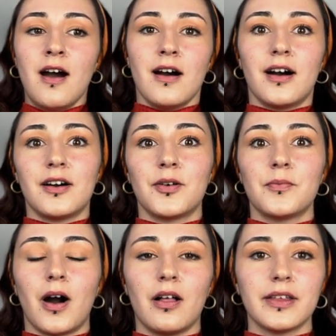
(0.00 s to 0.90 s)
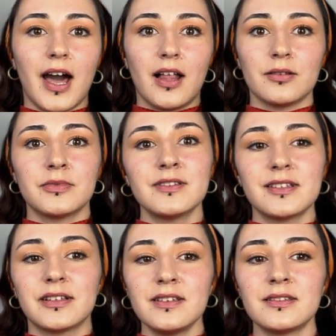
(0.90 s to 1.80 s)
all the
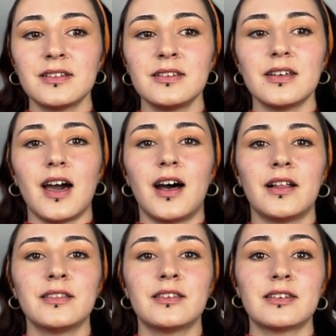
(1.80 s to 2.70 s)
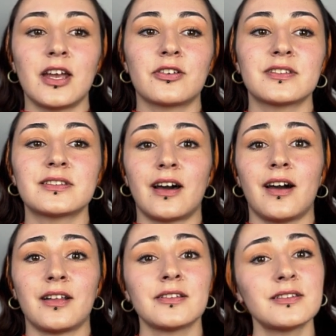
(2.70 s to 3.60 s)
elements listed and their
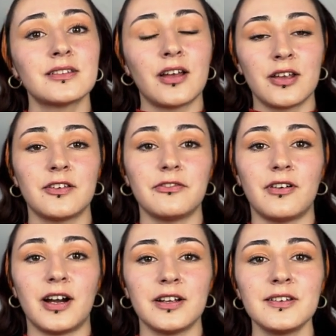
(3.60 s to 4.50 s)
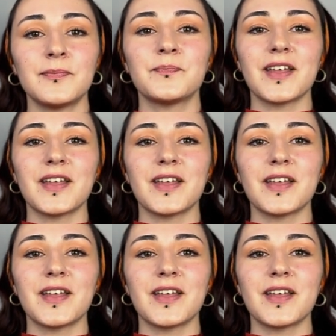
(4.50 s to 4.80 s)
styles defined,